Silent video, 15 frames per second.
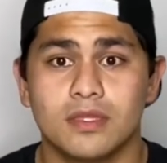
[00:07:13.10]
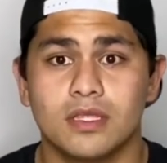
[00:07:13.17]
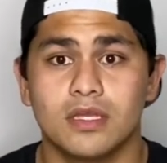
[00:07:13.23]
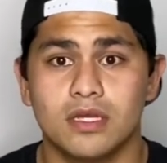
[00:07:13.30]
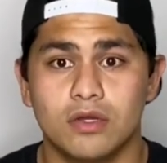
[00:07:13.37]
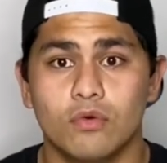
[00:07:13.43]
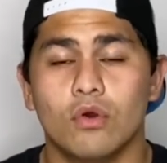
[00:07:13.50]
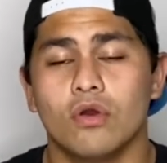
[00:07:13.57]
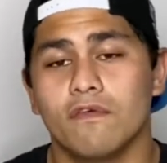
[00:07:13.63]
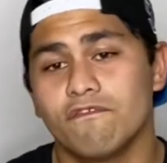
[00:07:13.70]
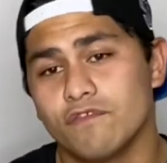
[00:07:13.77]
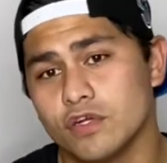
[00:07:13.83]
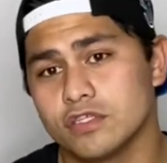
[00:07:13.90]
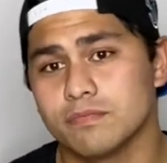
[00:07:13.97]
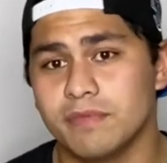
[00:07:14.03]
or
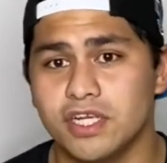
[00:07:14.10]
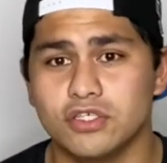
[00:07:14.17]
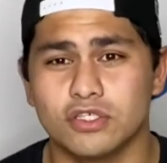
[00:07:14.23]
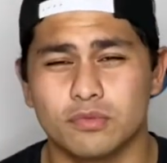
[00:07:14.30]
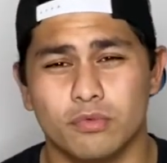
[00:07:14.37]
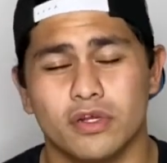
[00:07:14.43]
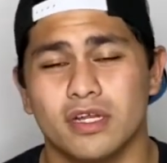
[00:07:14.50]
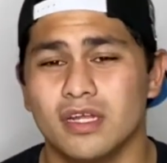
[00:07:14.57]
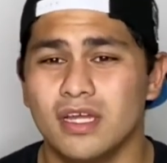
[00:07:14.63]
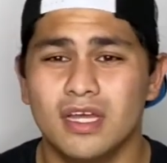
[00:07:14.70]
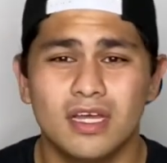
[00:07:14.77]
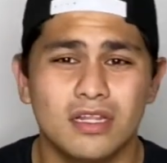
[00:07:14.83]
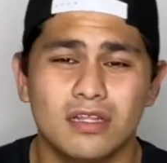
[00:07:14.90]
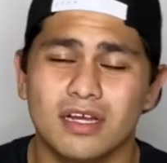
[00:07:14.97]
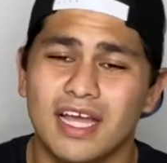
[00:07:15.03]
first major sport.
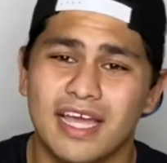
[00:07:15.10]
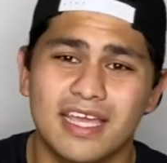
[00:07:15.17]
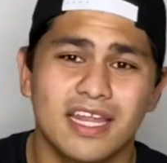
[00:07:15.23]
Look, I get it.